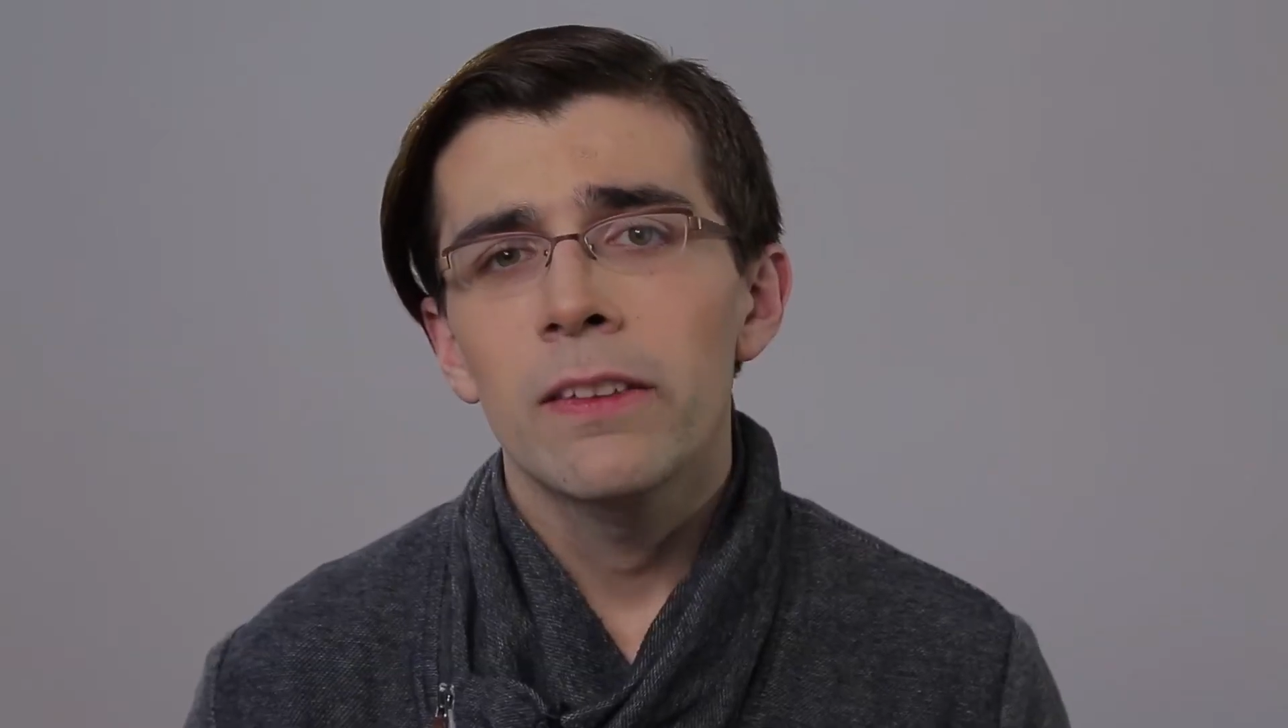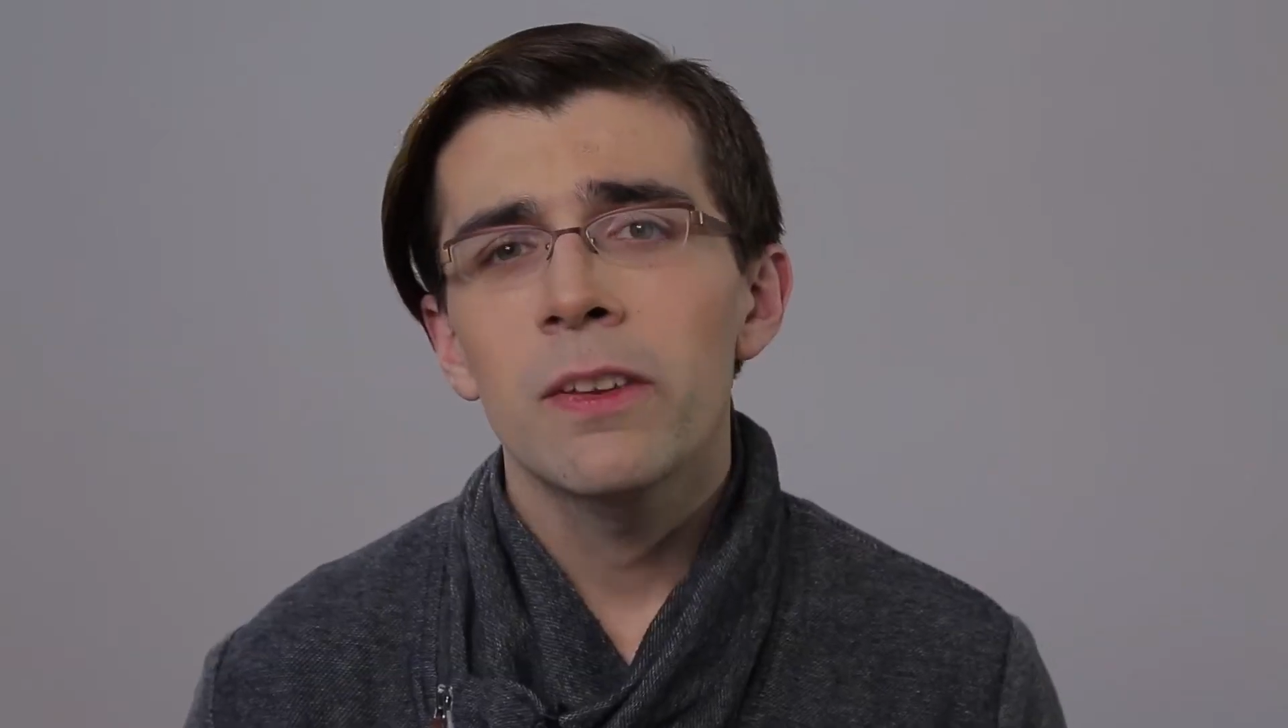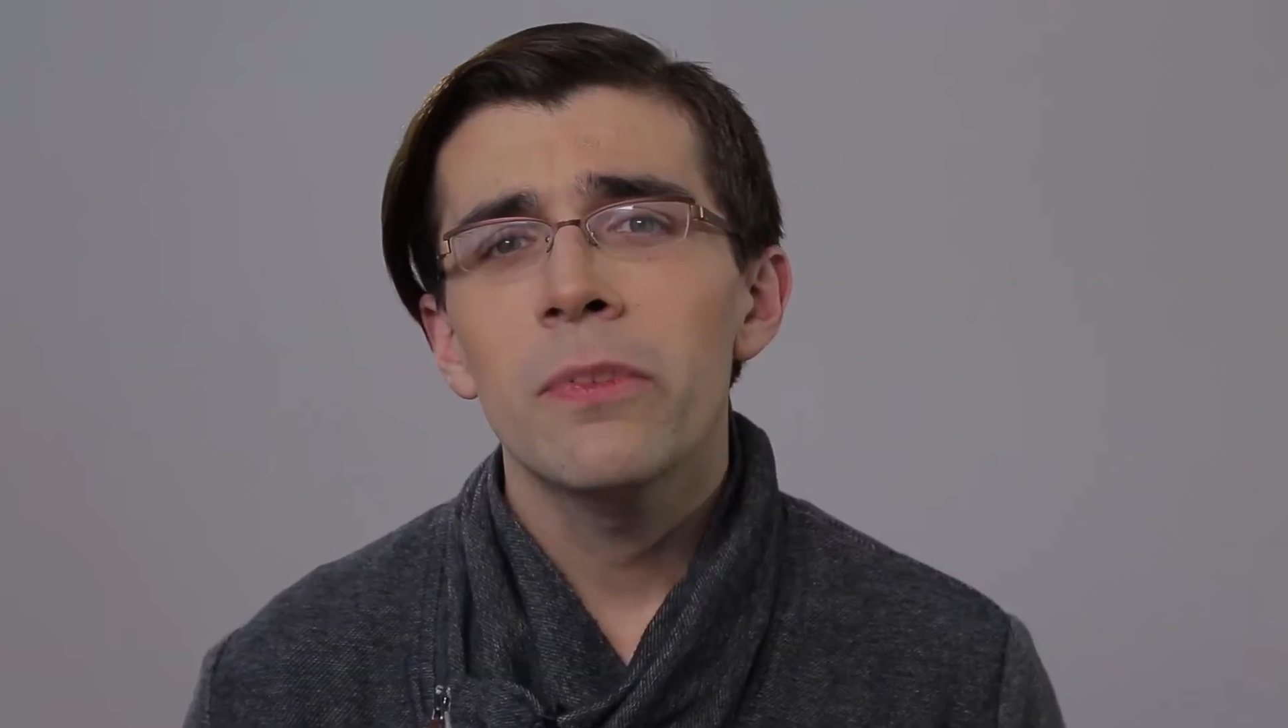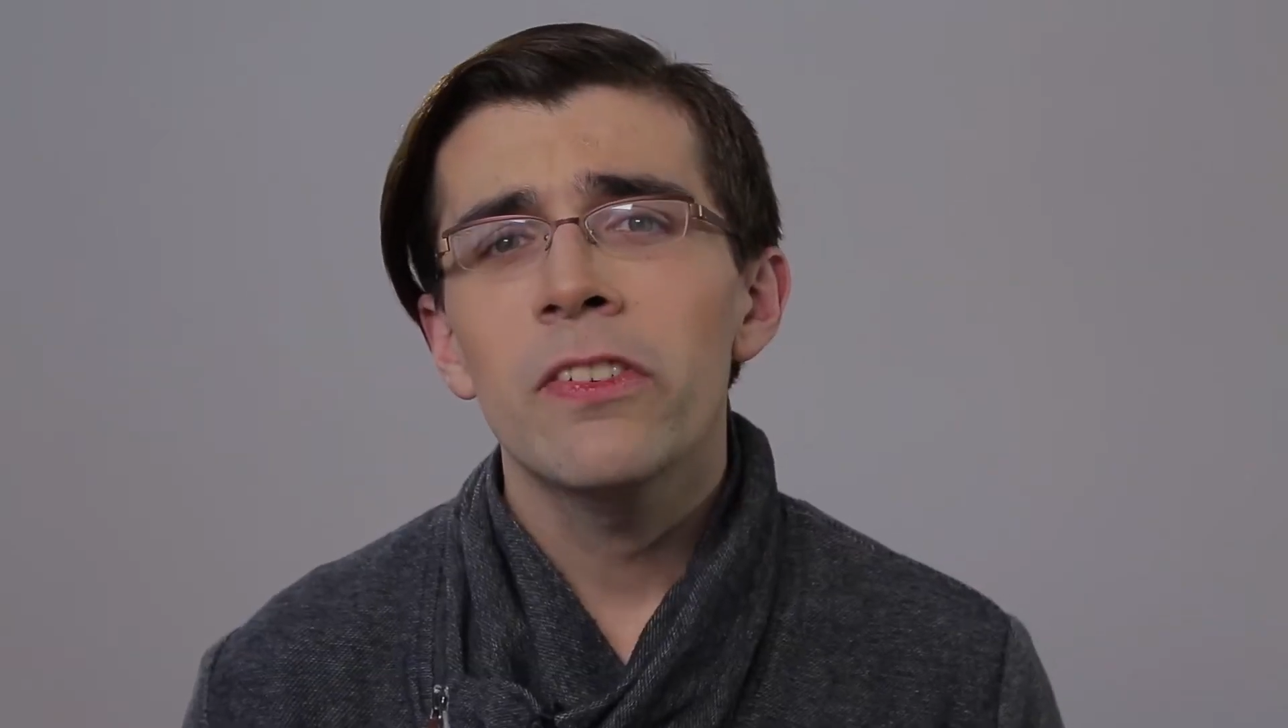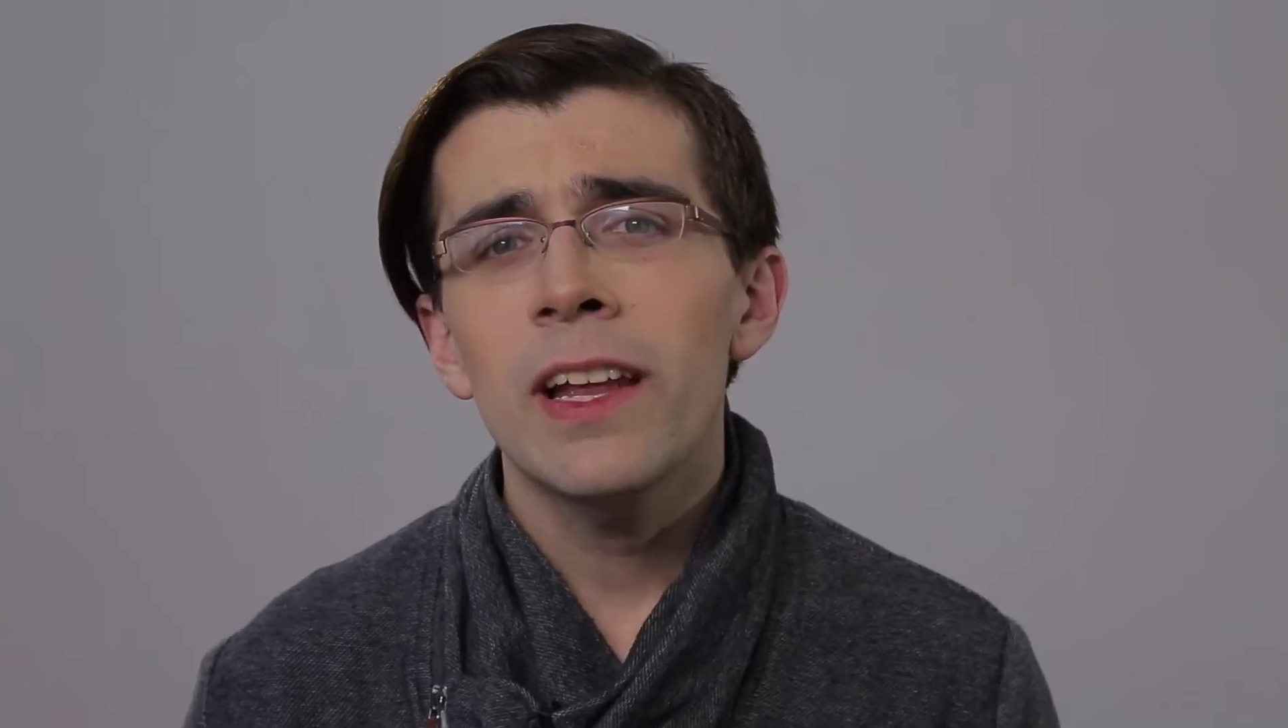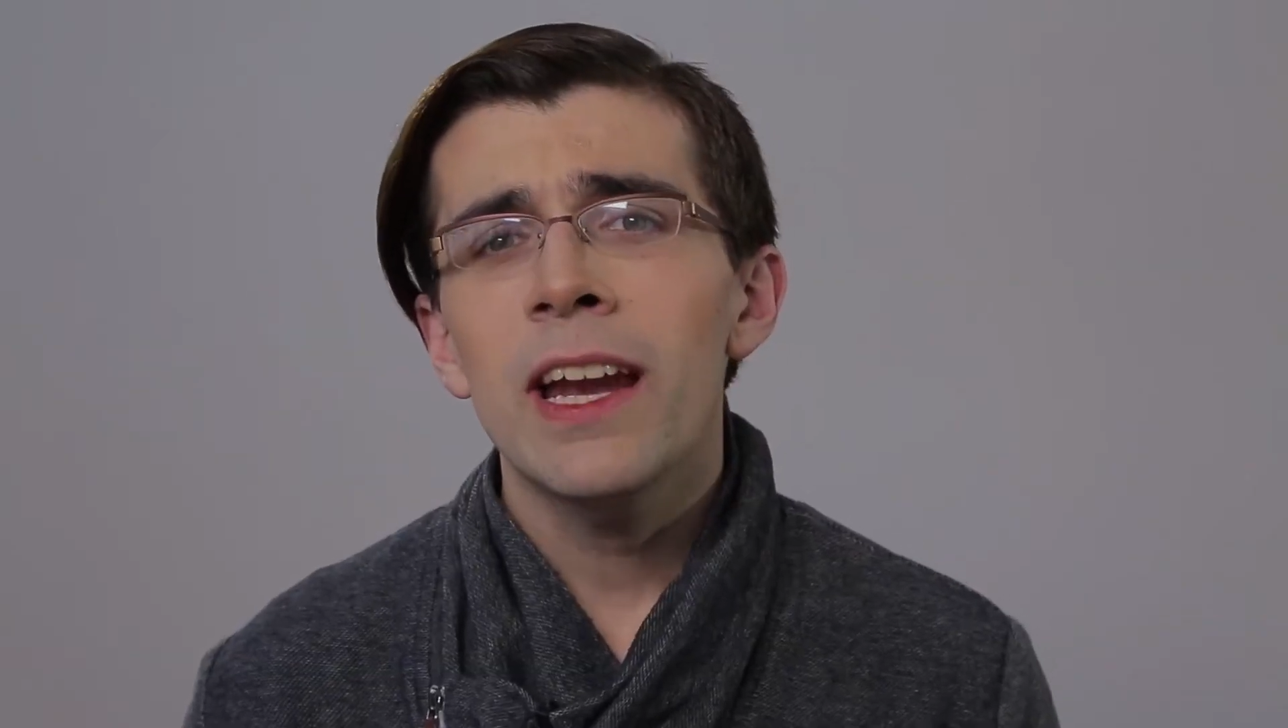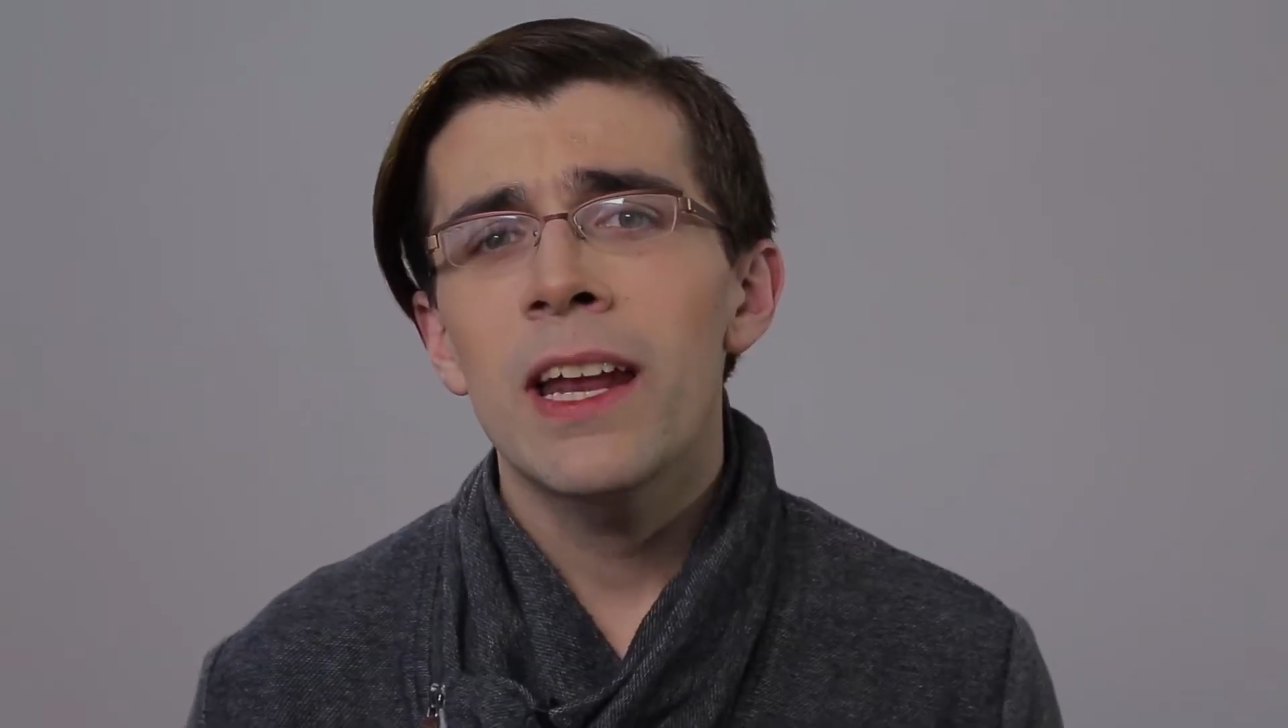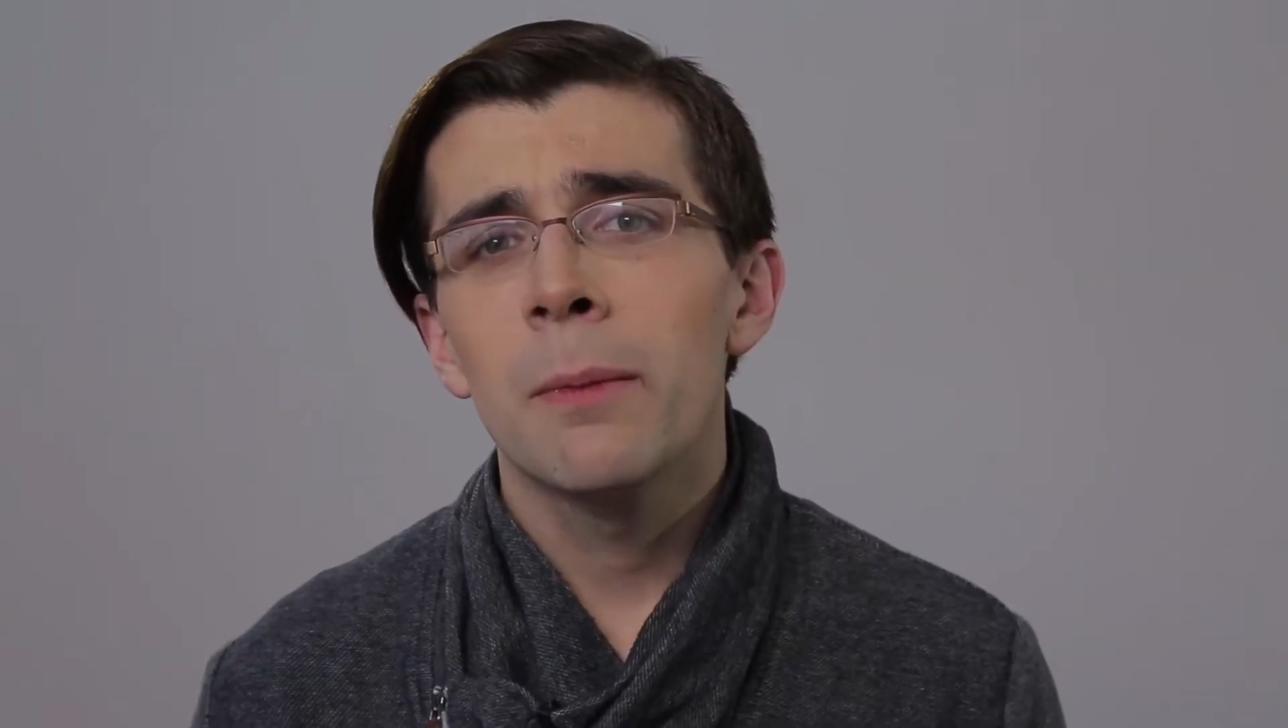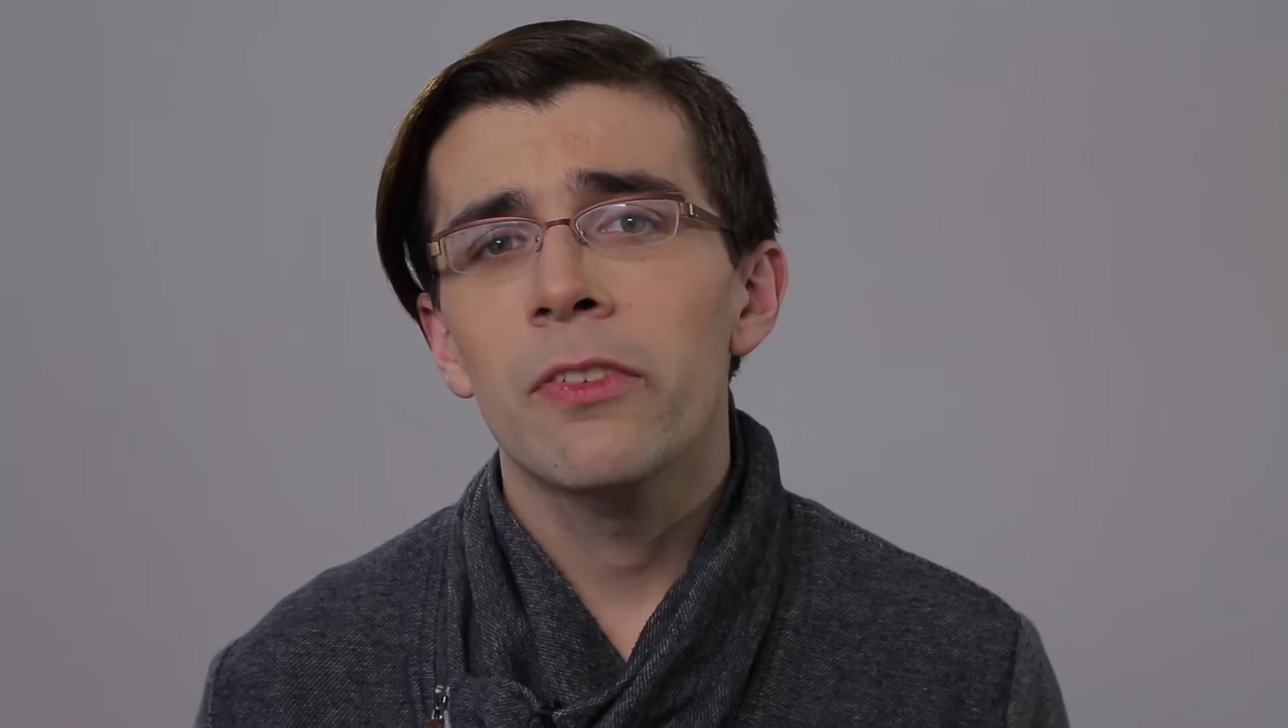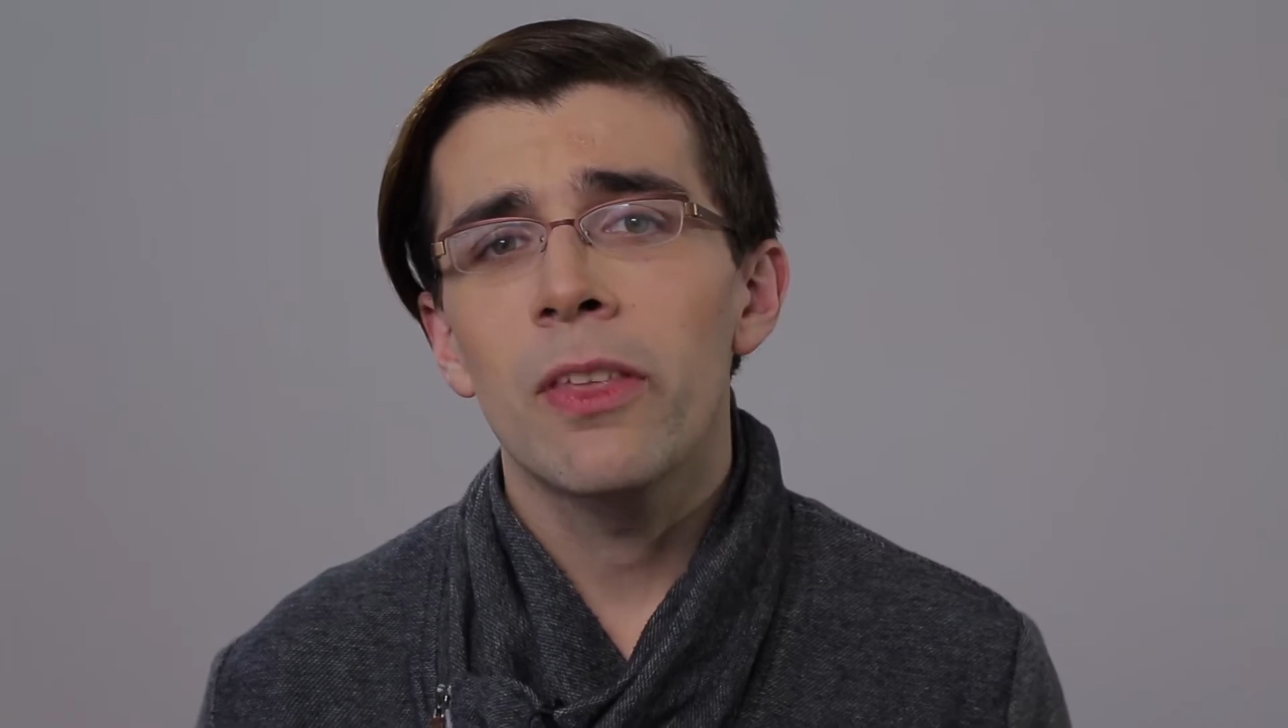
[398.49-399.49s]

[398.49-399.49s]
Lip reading: some synonyms